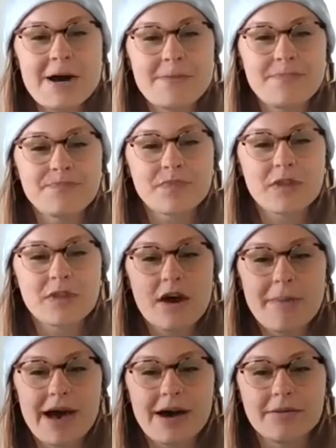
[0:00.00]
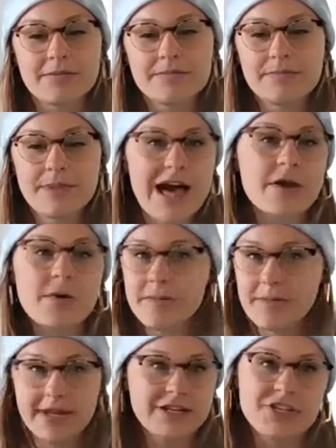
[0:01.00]
um, about
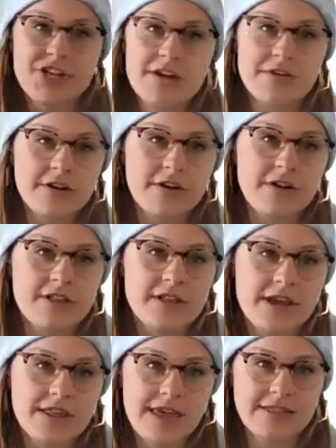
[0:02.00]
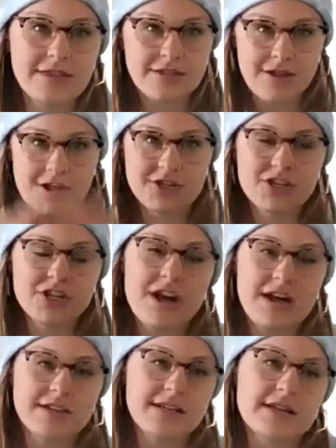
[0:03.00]
Black women in general in like the
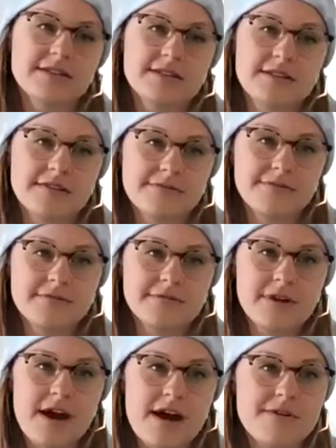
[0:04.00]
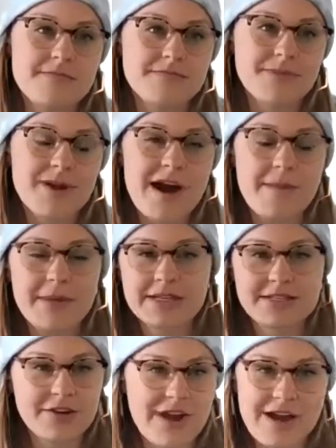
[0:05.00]
larger context of um,
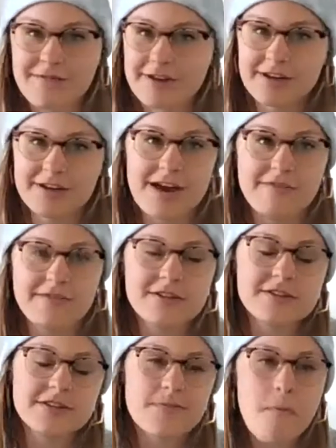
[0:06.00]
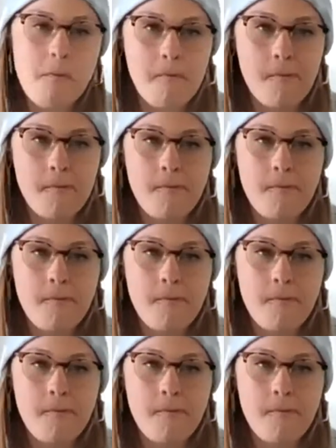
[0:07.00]
comics and graphic novels.